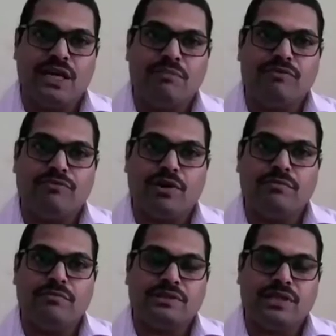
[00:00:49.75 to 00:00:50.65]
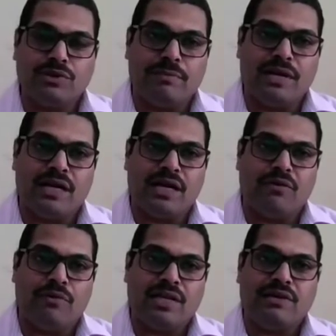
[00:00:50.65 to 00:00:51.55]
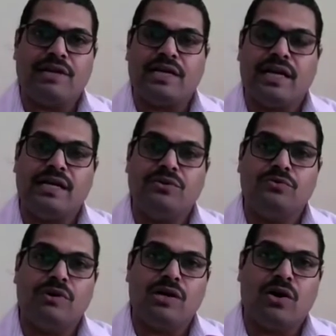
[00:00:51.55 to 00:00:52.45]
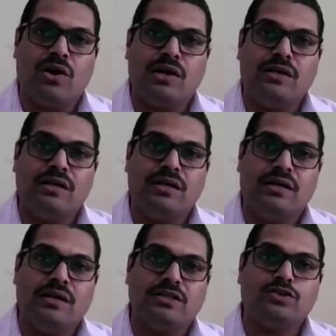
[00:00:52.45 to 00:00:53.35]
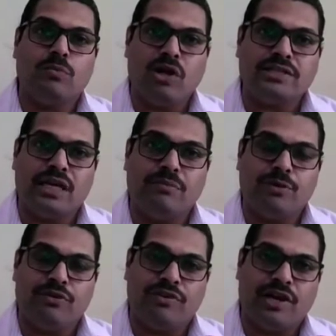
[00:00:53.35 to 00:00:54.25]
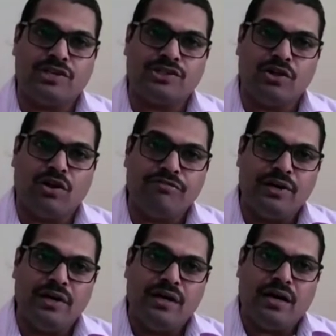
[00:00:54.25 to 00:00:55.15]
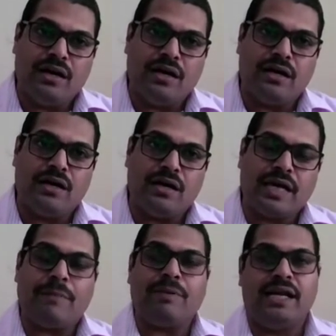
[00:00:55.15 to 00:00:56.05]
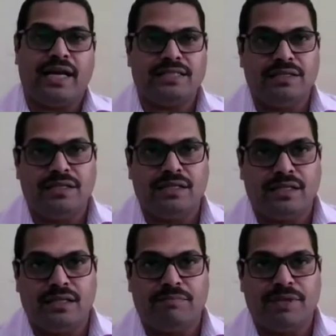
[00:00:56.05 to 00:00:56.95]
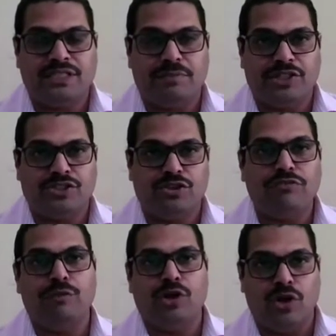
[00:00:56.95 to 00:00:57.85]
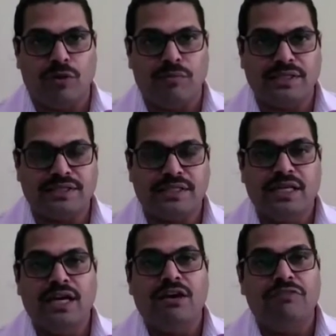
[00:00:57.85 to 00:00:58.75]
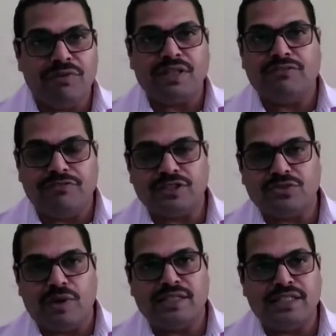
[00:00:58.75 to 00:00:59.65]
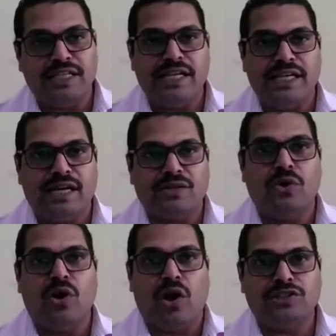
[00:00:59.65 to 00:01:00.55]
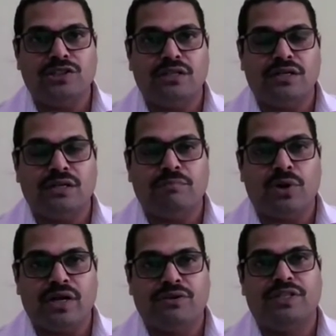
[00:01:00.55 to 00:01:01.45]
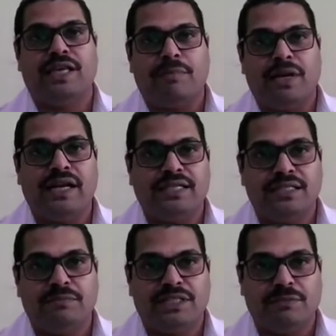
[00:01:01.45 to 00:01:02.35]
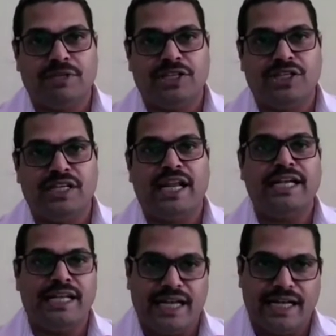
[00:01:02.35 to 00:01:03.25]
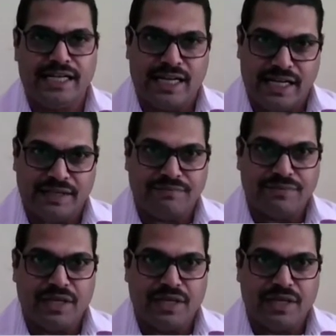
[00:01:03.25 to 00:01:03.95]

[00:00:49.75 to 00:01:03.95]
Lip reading: came in from South America, where they were trying to work on small-scale purification of caprylic acid precipitation of immunoglobulins. We were the first ones in India to launch the product with caprylic acid precipitation in 1999.